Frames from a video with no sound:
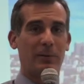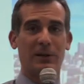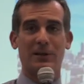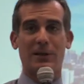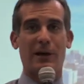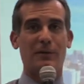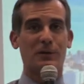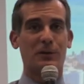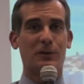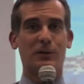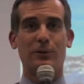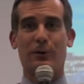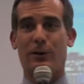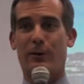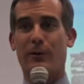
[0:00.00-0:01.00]
police officers
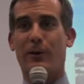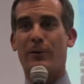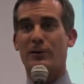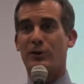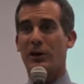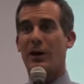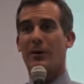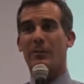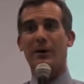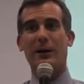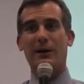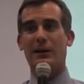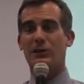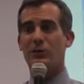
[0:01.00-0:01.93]
do a heroic job.